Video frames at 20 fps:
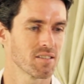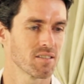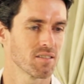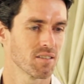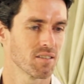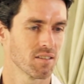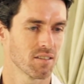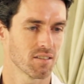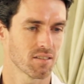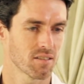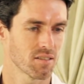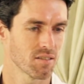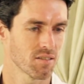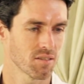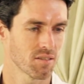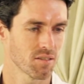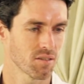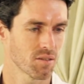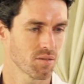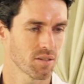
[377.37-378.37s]
Oh, it's
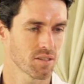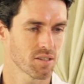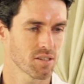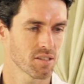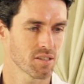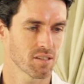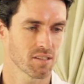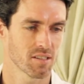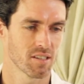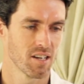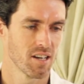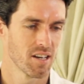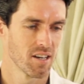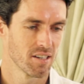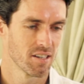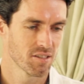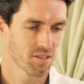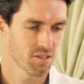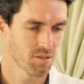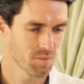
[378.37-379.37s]
not her question.
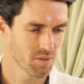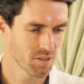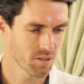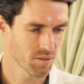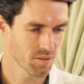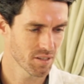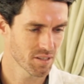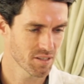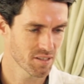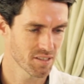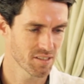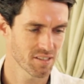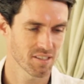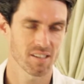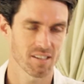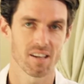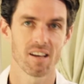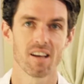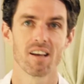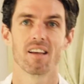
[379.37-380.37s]
Too many questions
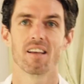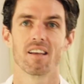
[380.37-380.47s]
here.